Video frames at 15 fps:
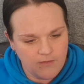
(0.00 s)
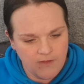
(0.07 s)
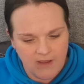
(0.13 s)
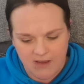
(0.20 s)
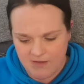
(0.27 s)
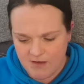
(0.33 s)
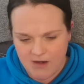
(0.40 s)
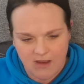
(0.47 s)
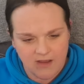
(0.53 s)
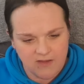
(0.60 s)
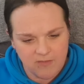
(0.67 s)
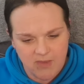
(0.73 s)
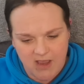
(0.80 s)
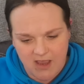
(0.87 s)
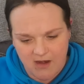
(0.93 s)
That is a
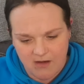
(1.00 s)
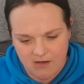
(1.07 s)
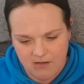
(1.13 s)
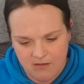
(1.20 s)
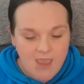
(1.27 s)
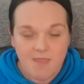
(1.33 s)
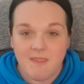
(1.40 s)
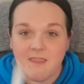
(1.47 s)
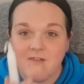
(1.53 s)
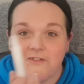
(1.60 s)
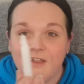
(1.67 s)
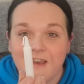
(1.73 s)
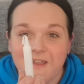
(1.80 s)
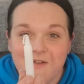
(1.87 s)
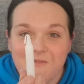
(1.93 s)
nice pen. And then you've
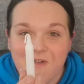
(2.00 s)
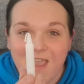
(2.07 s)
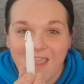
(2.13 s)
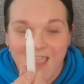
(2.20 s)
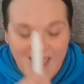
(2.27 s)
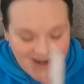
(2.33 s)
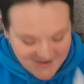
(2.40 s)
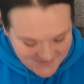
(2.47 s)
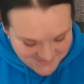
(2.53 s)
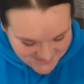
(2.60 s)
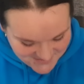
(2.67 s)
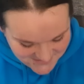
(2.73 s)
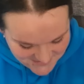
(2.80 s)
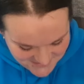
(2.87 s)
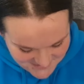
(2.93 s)
got a little white
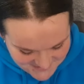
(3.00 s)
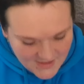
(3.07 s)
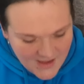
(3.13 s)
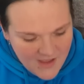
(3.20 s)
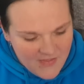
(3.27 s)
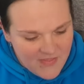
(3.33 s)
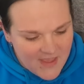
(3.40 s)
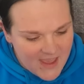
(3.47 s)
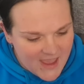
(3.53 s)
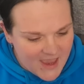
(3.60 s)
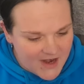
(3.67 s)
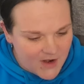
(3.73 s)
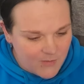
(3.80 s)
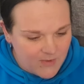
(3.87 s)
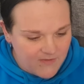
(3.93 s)
candle. And
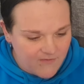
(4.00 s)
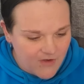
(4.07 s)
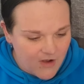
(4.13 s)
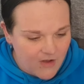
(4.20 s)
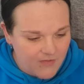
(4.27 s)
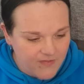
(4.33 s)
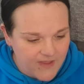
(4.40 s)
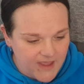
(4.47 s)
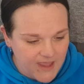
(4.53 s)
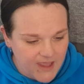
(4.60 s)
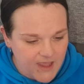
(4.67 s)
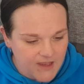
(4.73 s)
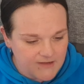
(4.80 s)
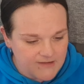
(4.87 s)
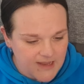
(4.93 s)
then we've got
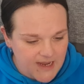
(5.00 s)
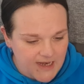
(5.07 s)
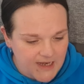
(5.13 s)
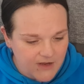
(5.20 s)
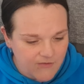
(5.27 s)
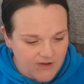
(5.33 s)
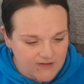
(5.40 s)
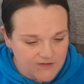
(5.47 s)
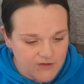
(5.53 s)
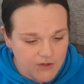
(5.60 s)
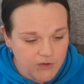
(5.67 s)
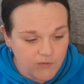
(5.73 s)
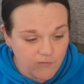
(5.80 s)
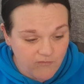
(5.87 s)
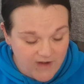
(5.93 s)
the daily
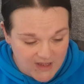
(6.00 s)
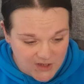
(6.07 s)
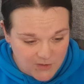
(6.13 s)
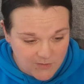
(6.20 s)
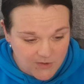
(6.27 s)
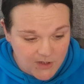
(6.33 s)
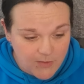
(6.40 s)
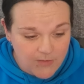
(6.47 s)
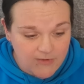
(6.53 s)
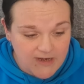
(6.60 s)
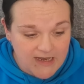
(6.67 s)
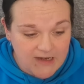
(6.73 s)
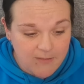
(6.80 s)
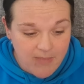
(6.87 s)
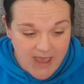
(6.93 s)
gratitude ritual. You will
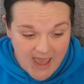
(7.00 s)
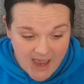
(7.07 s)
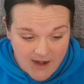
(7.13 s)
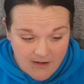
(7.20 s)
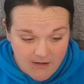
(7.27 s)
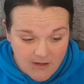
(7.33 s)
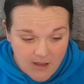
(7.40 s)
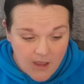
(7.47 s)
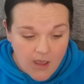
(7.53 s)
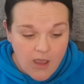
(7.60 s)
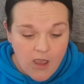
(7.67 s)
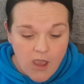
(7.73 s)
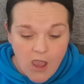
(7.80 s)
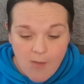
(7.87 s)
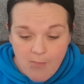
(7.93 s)
need a pen,
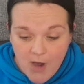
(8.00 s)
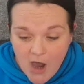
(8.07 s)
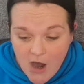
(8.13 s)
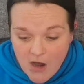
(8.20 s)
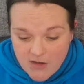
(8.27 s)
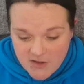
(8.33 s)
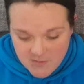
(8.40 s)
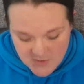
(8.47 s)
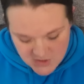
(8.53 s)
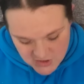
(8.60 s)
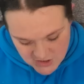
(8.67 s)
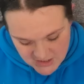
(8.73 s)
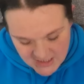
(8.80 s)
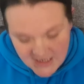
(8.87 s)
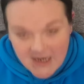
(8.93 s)
a parchment
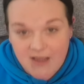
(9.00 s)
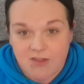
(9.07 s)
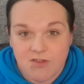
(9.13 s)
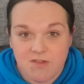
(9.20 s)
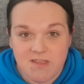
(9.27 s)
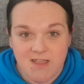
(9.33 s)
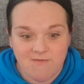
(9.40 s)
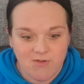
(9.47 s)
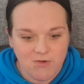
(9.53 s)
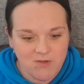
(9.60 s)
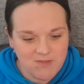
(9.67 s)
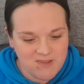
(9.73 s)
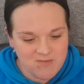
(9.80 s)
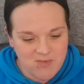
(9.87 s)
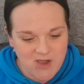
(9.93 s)
sheet. Let's just have a look
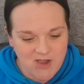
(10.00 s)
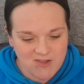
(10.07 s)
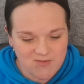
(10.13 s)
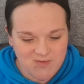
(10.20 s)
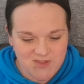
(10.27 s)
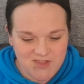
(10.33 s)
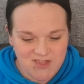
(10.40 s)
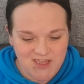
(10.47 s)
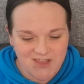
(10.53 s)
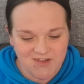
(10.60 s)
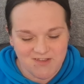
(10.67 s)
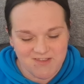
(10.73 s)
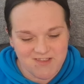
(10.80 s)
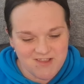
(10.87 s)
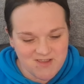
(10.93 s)
at this parchment sheet
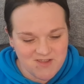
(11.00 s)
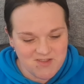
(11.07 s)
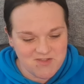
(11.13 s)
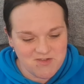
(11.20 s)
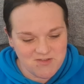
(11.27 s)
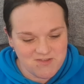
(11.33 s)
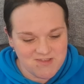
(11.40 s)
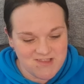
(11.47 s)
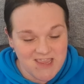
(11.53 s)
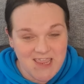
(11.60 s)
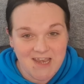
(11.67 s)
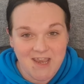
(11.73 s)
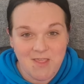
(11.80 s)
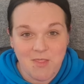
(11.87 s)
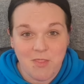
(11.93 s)
because just
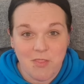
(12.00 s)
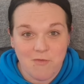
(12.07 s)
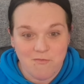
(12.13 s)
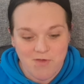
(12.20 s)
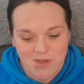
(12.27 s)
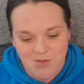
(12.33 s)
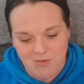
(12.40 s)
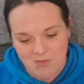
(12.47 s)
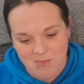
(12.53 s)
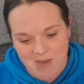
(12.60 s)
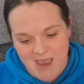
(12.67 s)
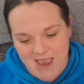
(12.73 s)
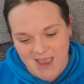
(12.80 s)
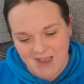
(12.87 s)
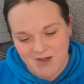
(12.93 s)
seeing it through the
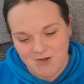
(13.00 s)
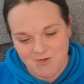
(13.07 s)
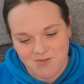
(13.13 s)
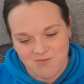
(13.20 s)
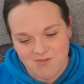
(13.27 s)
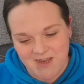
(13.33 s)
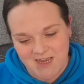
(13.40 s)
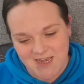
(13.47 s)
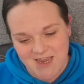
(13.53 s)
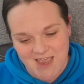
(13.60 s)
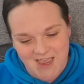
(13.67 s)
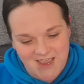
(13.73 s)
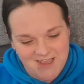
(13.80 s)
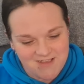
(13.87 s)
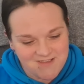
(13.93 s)
back looks really
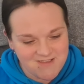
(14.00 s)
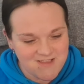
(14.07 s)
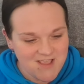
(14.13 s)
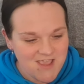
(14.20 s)
nice.